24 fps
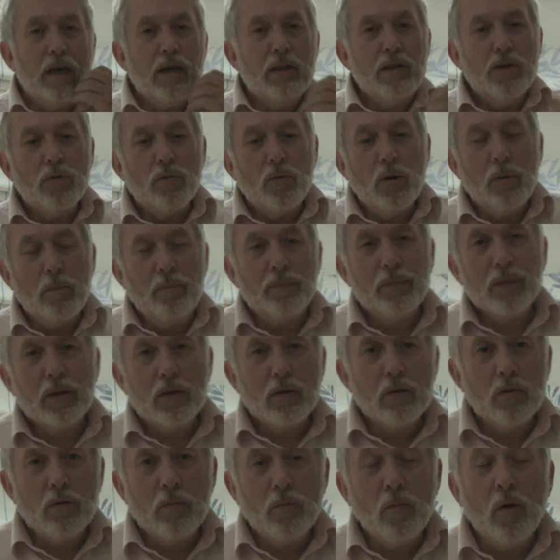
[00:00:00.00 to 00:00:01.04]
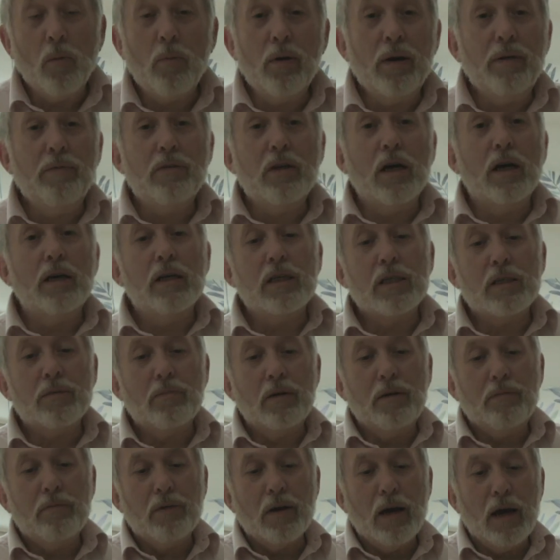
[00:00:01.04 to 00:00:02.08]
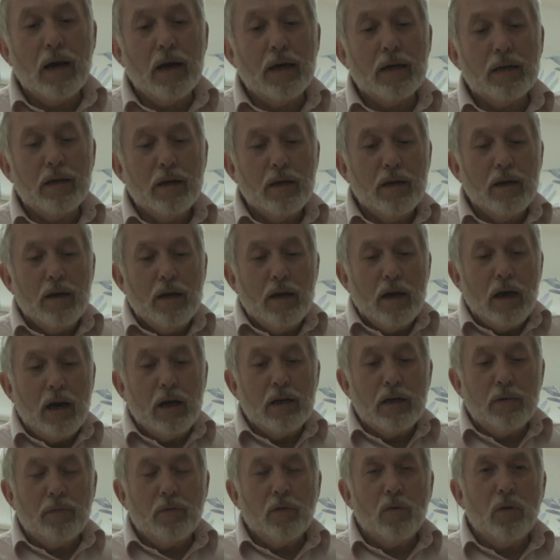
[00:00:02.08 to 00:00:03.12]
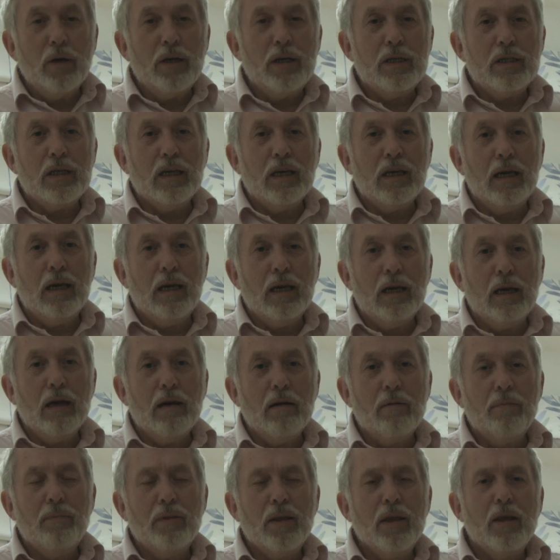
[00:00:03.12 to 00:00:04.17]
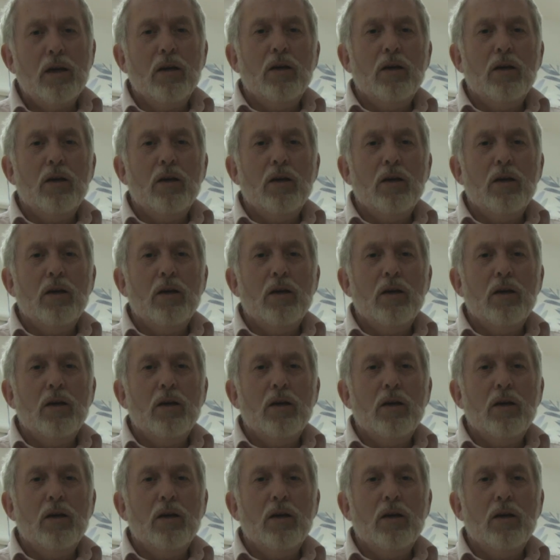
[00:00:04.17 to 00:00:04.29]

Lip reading: in the room. And what we've done is we've had underfloor heating here,